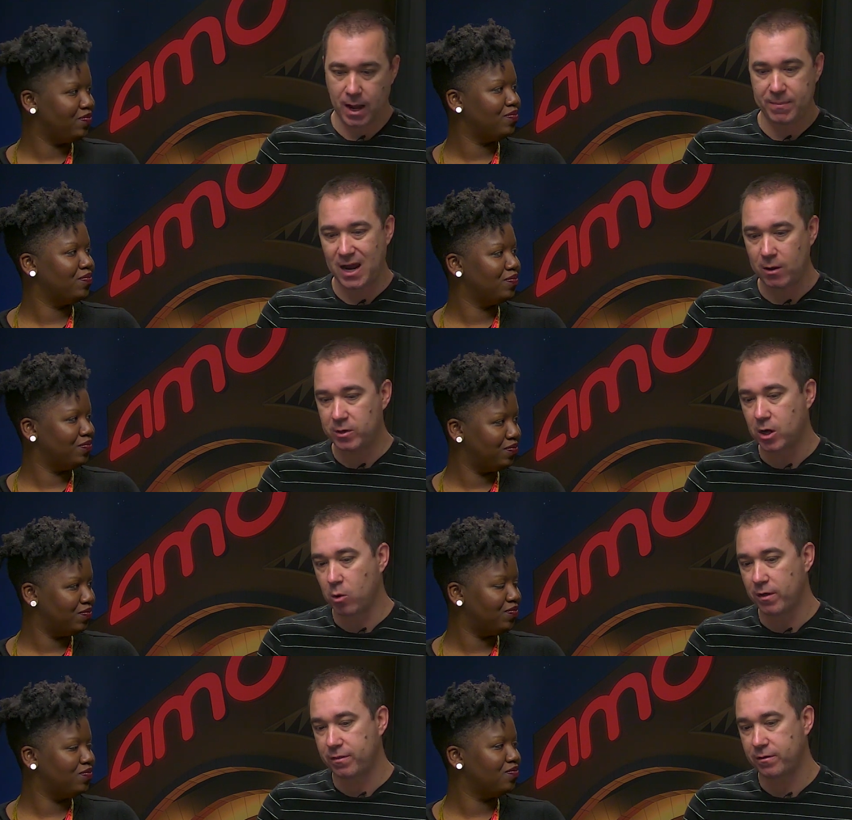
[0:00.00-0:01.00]
Speaker 1: I mean, I would
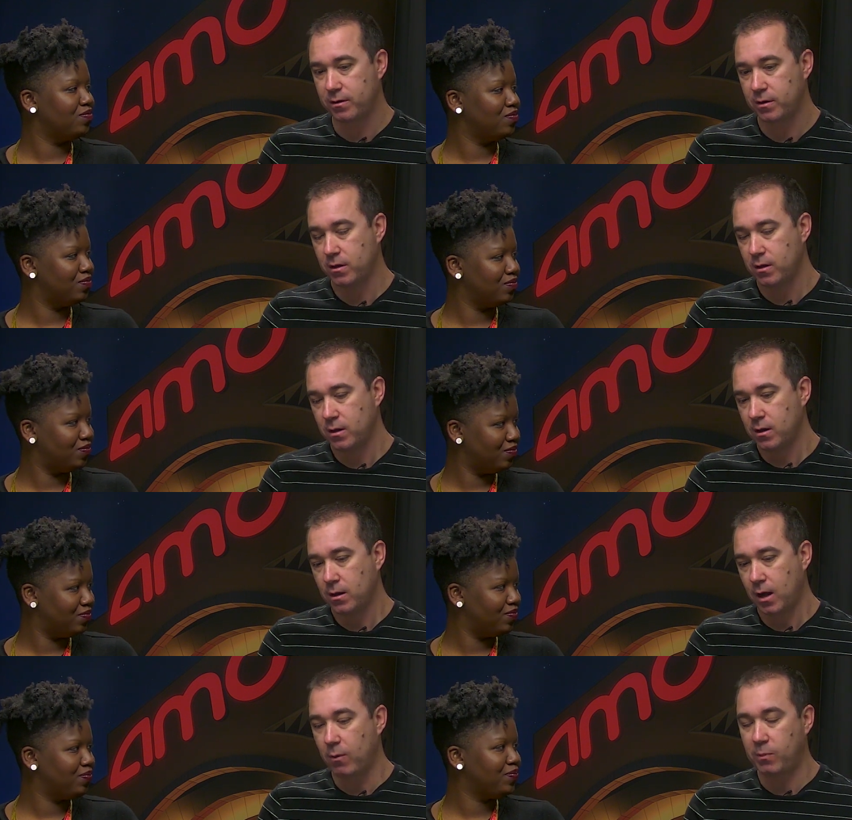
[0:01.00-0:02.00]
go with.
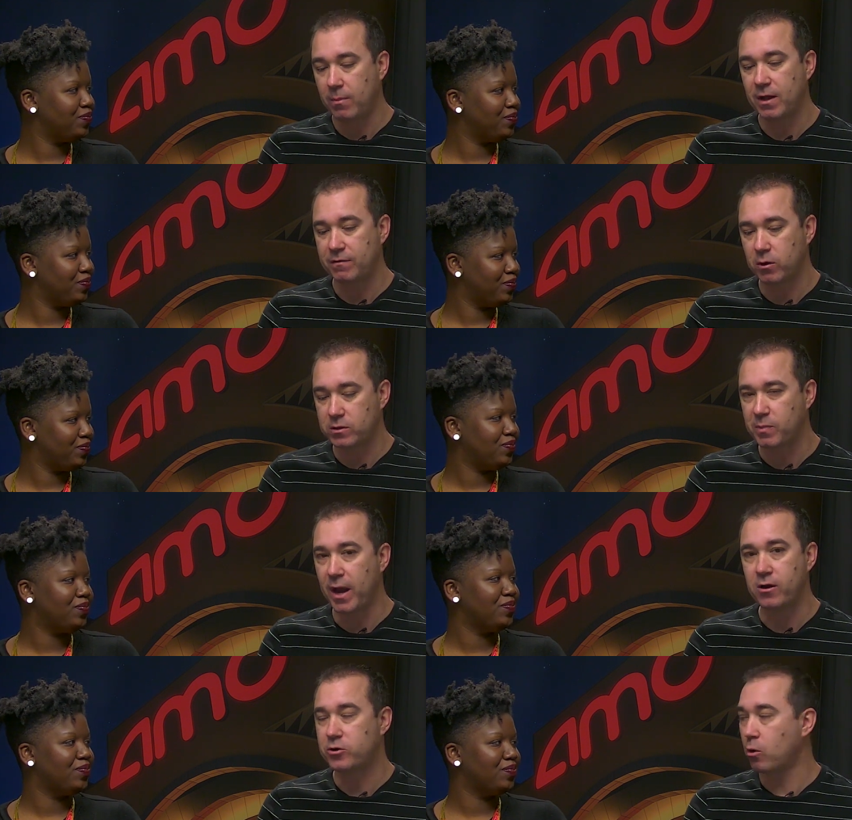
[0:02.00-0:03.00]
I would probably have to go with
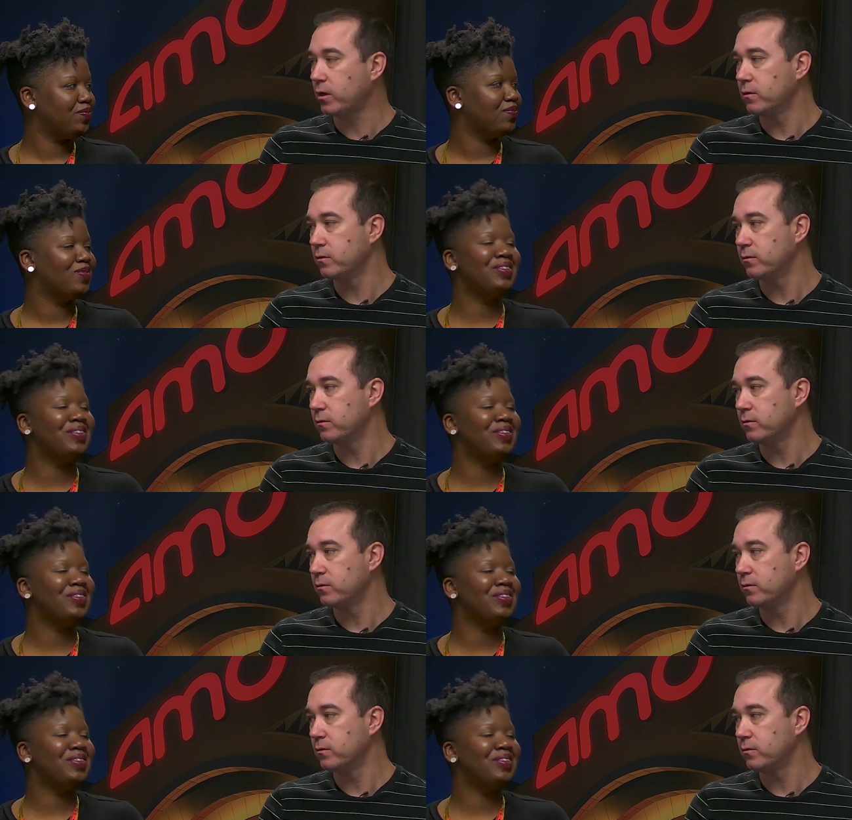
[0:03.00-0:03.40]
Spider Dork.